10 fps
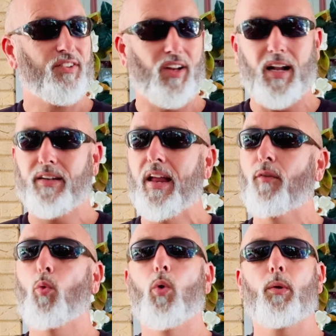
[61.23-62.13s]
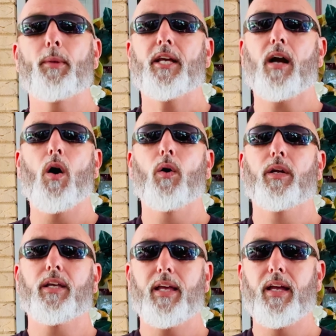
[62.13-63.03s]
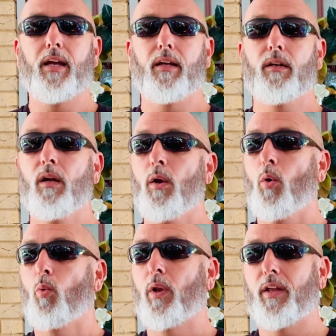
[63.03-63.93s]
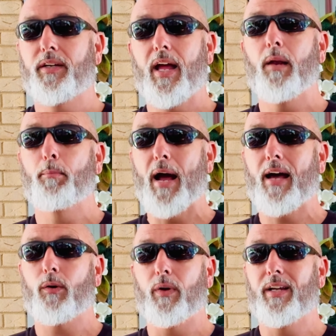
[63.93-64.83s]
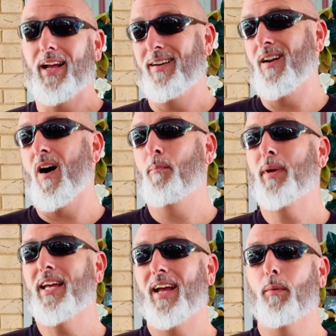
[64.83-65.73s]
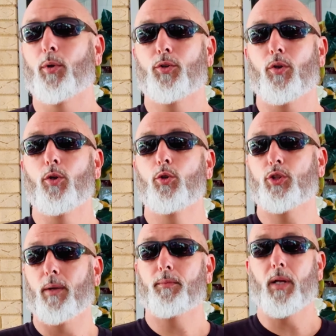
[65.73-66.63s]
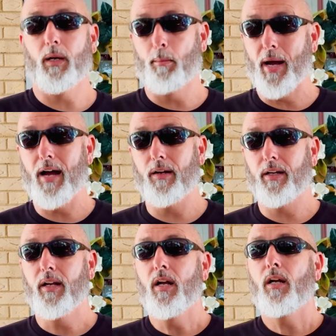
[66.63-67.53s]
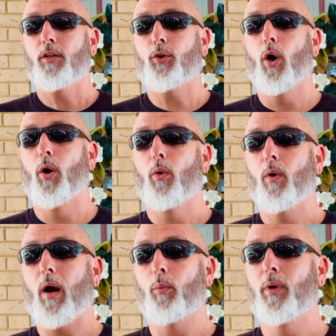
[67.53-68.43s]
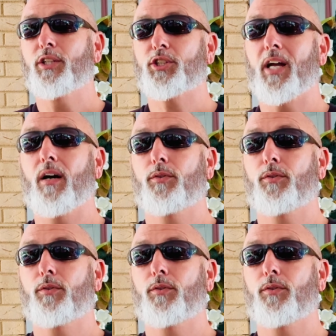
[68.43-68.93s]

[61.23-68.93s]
said, I never want to be caught again with a dead battery and not be able to do something about it. So I reached out